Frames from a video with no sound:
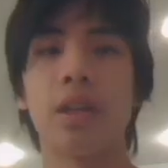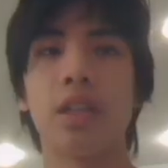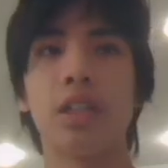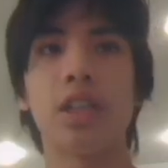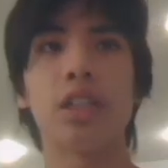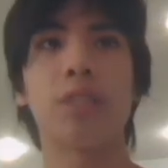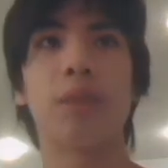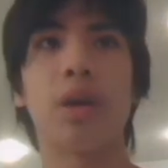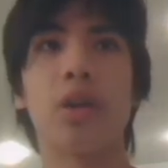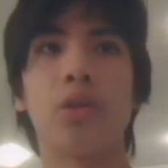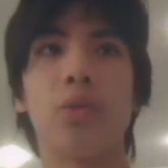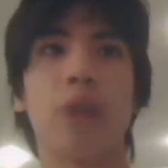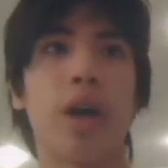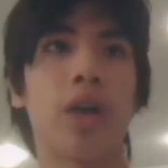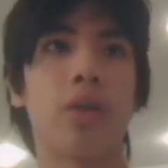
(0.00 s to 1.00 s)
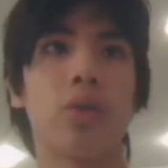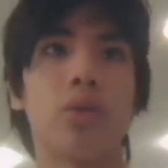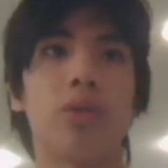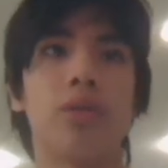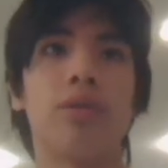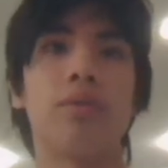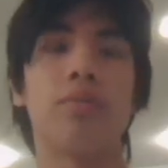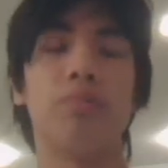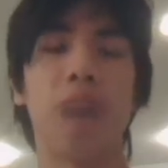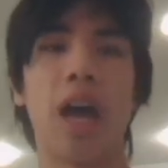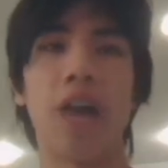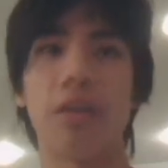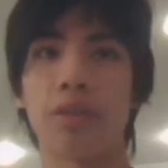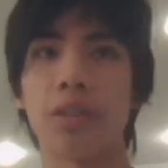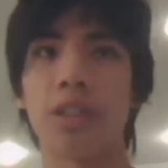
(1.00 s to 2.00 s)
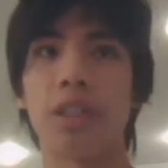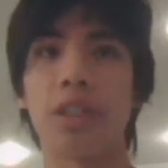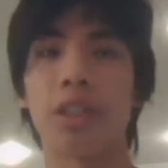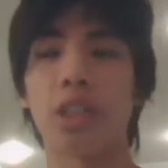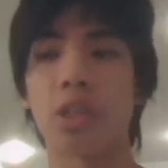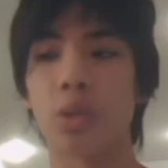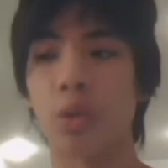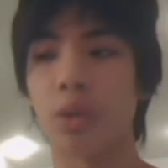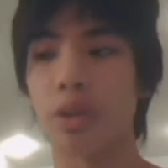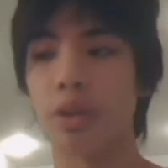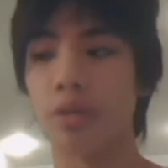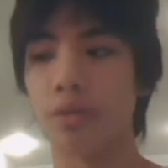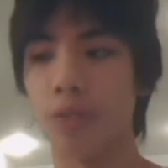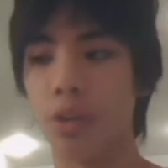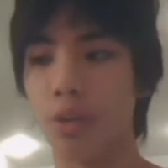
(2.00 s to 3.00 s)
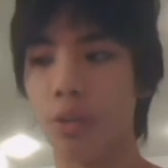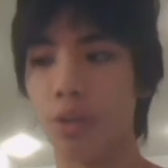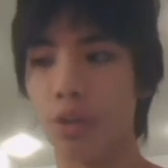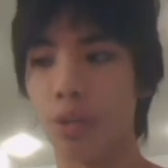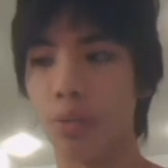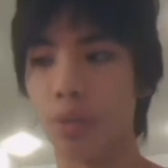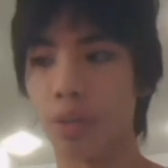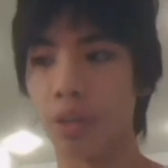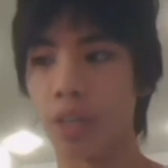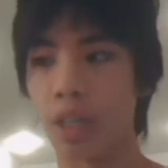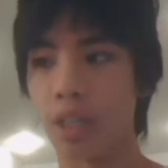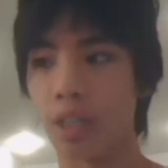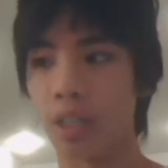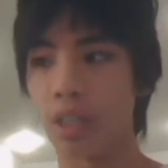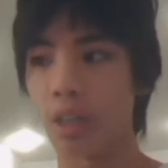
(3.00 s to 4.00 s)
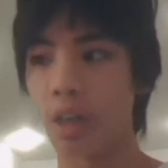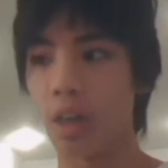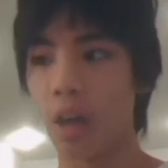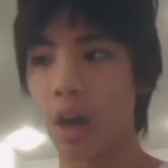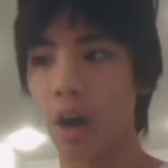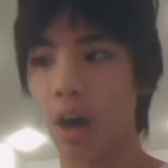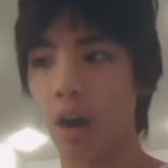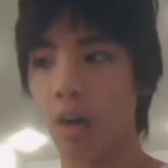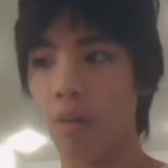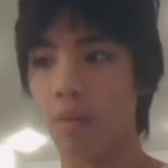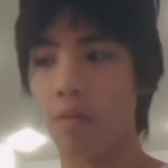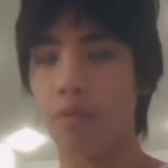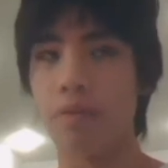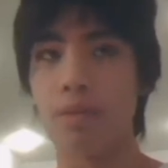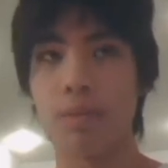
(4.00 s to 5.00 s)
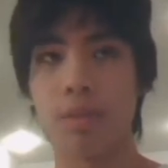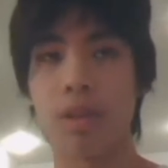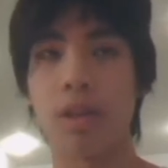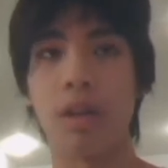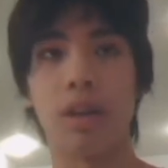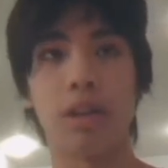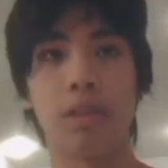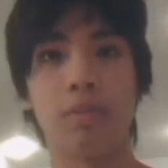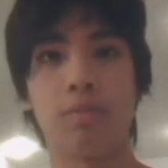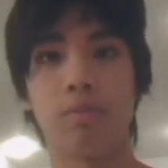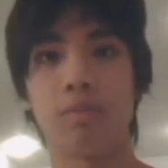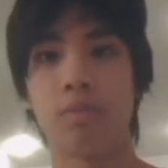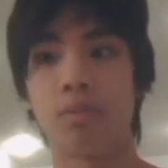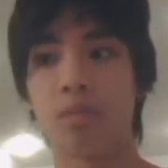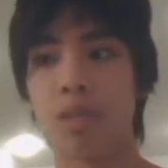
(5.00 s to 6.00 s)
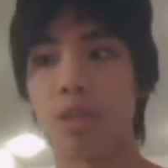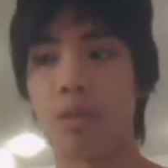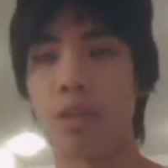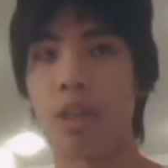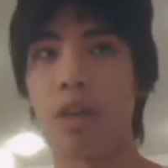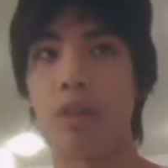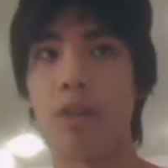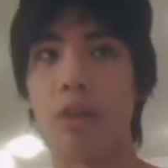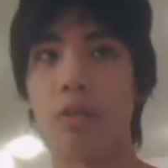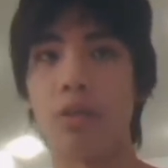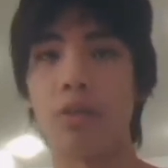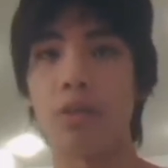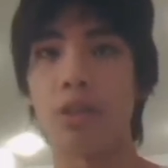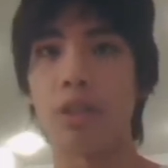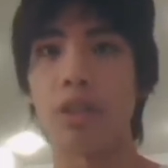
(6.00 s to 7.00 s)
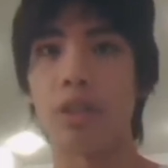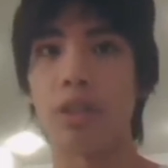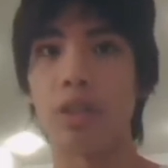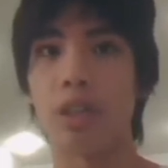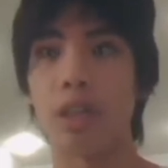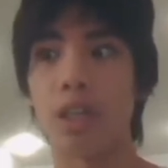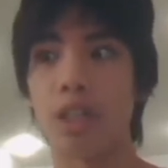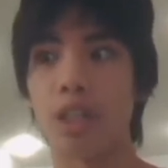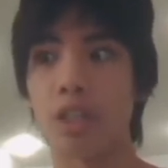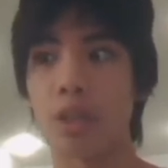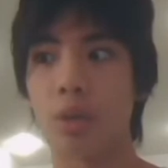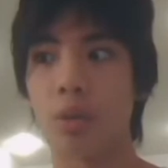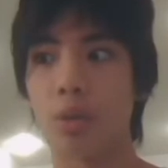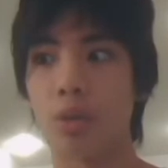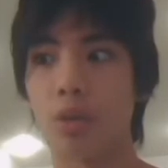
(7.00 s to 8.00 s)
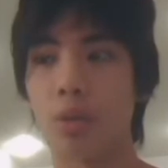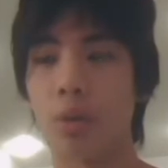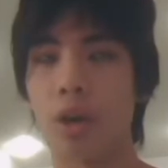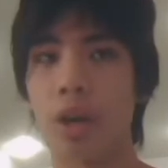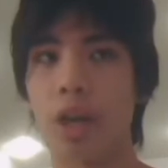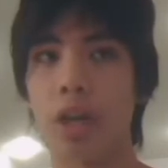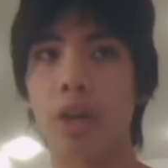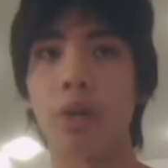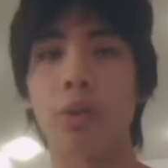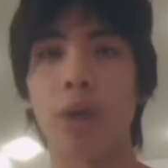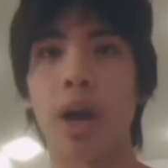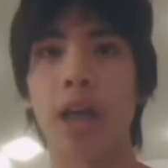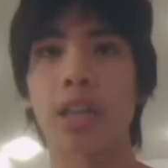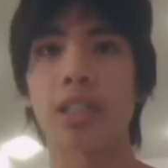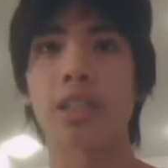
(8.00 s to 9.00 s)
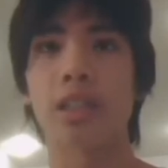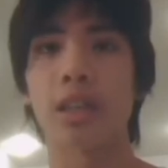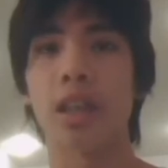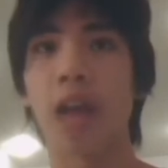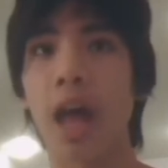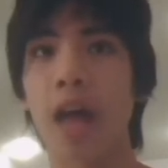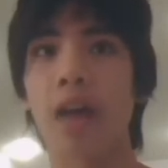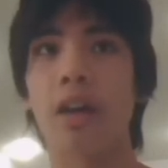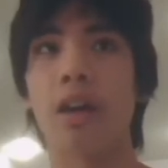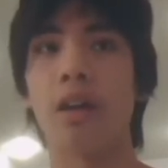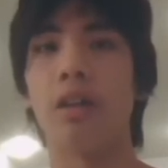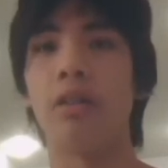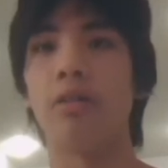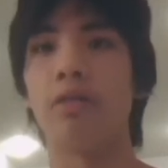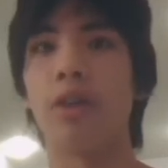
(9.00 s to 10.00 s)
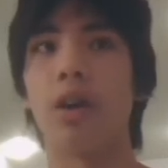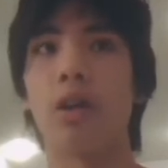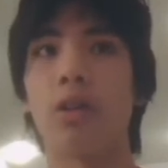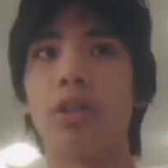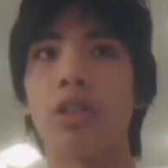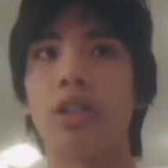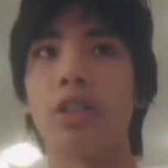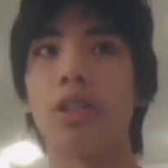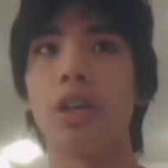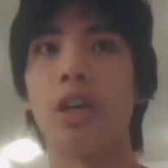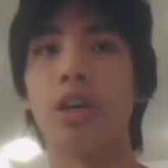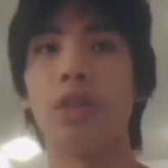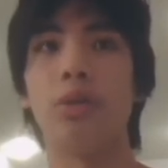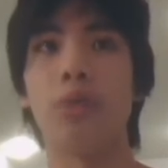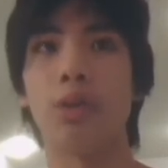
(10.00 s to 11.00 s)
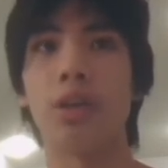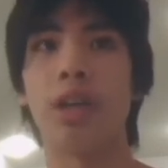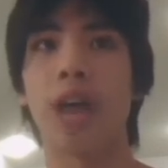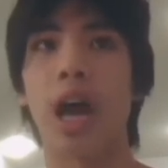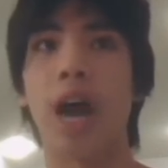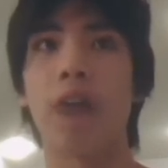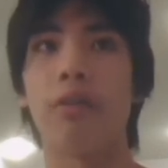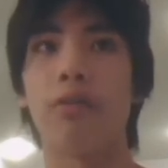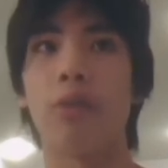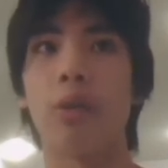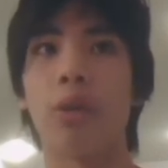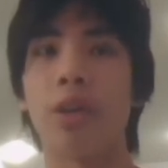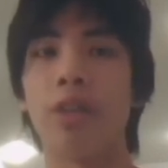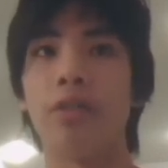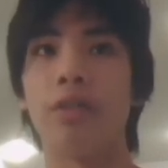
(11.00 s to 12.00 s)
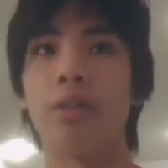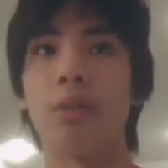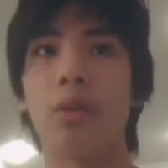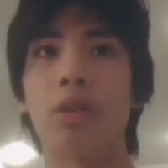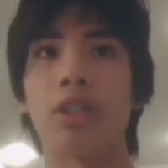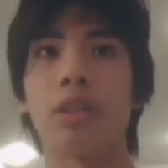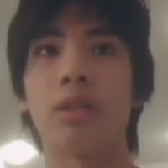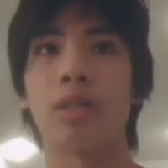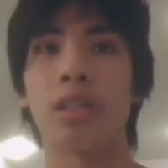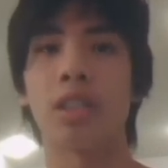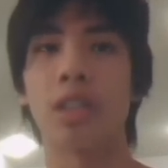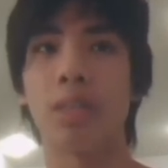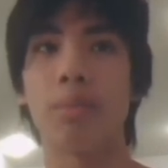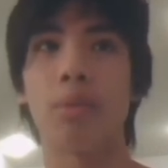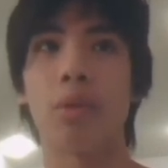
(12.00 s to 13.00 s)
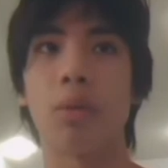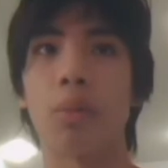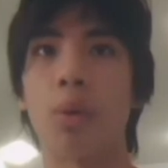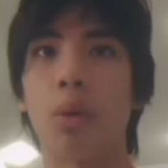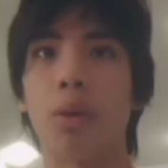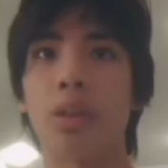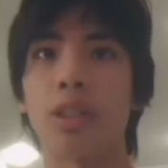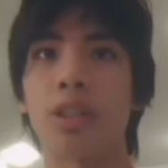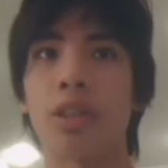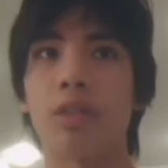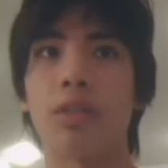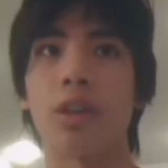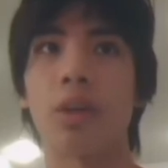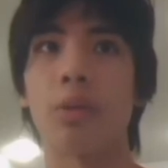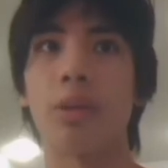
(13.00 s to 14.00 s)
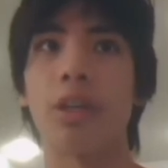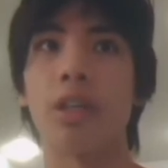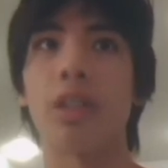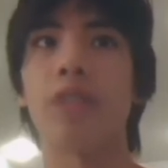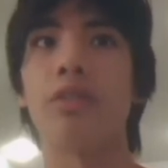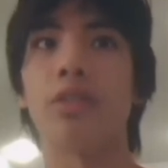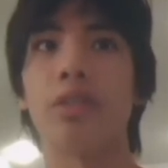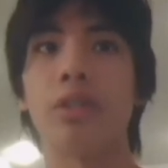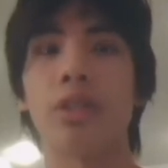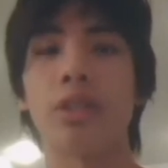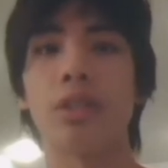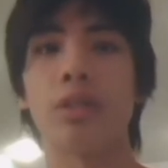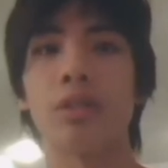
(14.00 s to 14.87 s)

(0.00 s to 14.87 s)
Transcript: Judging by the rather heavily distorted view you present of the theory of evolution, it shows what a crass lack of knowledge you really have for even the most simple points of Darwinian evolution.